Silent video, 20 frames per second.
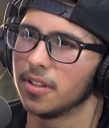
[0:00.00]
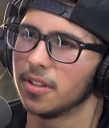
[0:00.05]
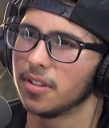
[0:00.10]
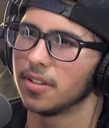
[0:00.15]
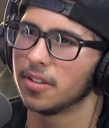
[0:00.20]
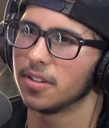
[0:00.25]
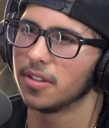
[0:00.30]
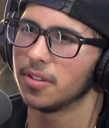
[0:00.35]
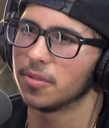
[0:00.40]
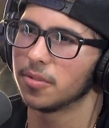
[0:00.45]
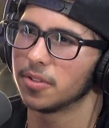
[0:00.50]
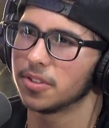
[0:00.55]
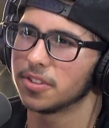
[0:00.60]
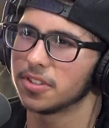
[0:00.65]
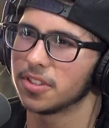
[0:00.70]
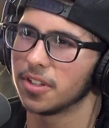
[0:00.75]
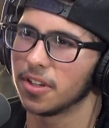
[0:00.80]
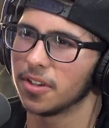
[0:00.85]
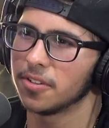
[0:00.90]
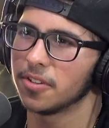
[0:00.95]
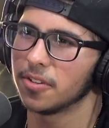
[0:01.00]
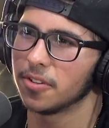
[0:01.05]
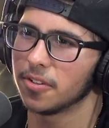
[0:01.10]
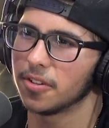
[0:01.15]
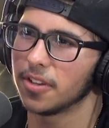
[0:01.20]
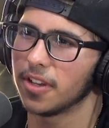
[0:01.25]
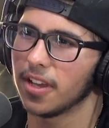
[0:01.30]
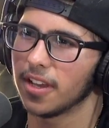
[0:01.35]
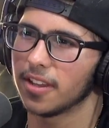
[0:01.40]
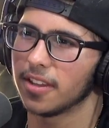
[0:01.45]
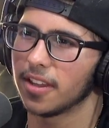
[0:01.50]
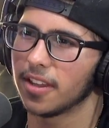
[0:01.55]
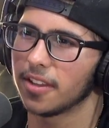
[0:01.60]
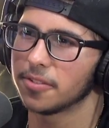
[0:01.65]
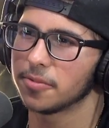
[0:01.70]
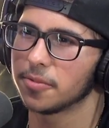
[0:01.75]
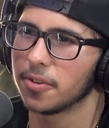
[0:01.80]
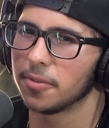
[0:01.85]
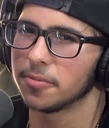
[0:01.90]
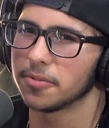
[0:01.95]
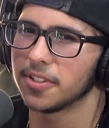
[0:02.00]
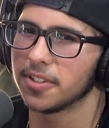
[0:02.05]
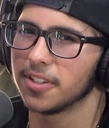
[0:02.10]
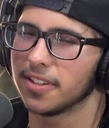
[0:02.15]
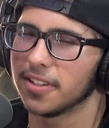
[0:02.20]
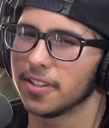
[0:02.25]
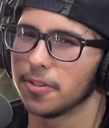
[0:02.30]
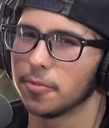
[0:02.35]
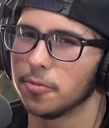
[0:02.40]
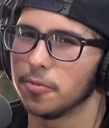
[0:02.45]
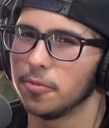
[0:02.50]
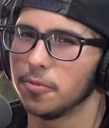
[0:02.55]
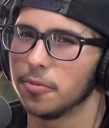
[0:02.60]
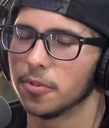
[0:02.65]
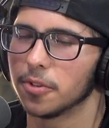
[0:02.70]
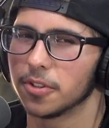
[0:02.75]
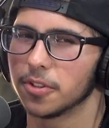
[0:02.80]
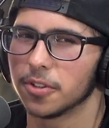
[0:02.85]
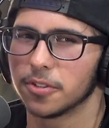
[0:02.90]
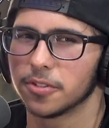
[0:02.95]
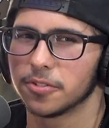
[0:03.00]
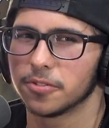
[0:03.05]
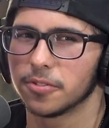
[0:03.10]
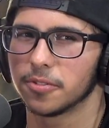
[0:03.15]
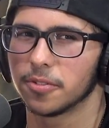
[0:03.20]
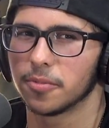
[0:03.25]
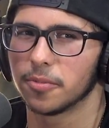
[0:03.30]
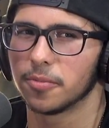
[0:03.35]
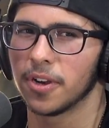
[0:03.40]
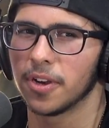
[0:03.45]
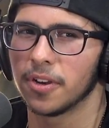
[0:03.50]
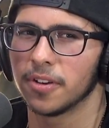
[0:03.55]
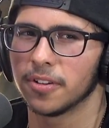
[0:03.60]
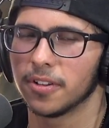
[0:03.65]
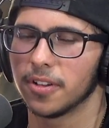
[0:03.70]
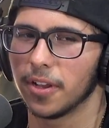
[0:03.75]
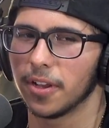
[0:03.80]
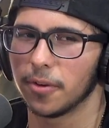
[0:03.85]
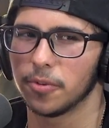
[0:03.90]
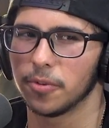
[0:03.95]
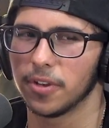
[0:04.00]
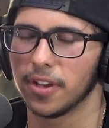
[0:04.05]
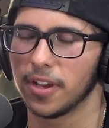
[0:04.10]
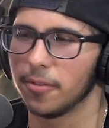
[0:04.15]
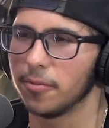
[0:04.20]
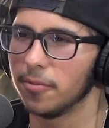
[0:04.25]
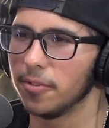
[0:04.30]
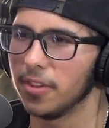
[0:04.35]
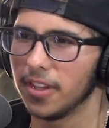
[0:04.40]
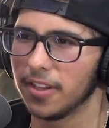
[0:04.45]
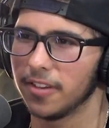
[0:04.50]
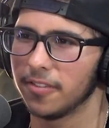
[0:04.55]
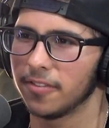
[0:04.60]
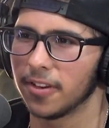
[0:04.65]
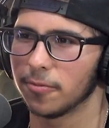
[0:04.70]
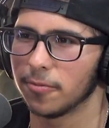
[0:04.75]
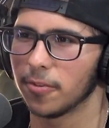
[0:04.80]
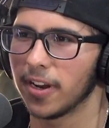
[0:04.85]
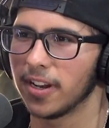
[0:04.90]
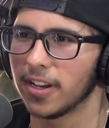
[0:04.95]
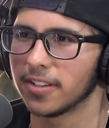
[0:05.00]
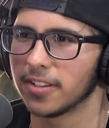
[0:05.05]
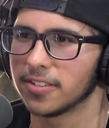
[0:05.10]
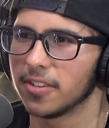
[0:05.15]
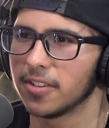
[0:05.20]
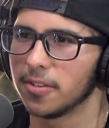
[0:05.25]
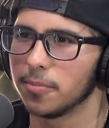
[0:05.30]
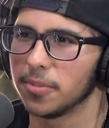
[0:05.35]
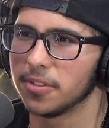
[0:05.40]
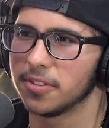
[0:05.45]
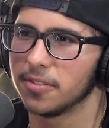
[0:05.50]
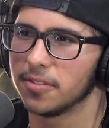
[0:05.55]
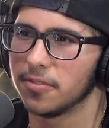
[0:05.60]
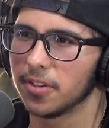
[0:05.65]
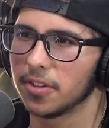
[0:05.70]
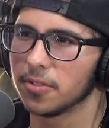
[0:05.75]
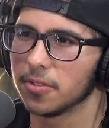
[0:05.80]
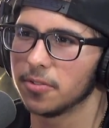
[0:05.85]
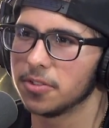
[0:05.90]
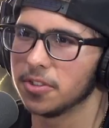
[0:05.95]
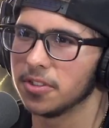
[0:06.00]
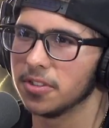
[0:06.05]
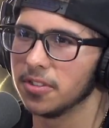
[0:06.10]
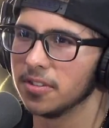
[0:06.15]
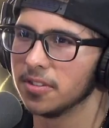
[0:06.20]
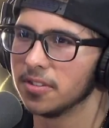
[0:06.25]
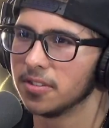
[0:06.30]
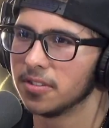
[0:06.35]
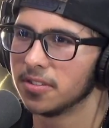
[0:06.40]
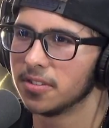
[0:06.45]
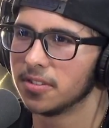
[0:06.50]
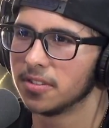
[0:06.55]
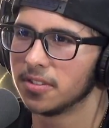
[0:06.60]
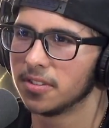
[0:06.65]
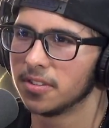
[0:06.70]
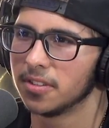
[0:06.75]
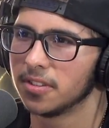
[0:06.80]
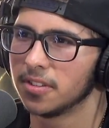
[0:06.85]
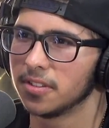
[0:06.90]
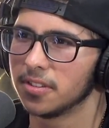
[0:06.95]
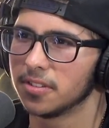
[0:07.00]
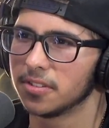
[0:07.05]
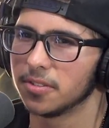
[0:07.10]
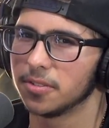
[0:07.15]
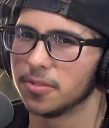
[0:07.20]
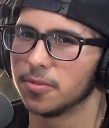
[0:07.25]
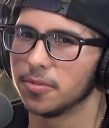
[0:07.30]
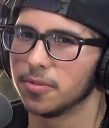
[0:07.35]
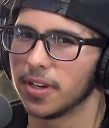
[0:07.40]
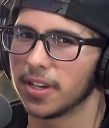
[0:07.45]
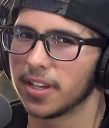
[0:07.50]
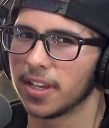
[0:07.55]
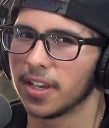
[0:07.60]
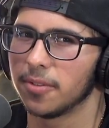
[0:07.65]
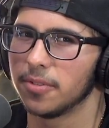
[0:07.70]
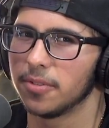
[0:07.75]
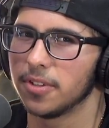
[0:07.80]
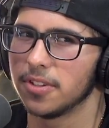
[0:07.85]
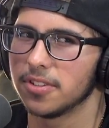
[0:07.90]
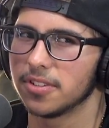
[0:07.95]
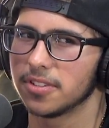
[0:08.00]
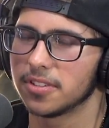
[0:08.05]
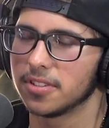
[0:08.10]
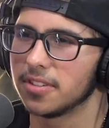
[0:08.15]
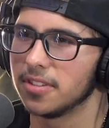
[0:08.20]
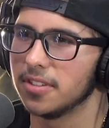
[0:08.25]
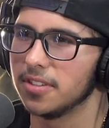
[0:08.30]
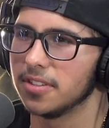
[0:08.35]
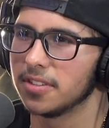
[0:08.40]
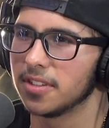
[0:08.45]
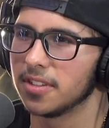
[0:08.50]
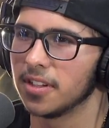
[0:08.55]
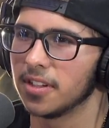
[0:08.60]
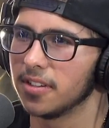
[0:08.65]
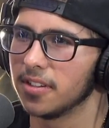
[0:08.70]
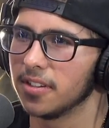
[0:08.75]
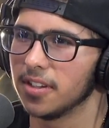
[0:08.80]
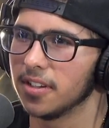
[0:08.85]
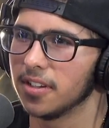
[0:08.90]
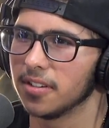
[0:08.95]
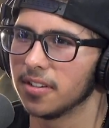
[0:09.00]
California, for sure. Yeah, that's what I'm saying. Like, we're around, like, we live right next to the Pacific Ocean. Yeah. So, why can't we just desalinate? Yeah.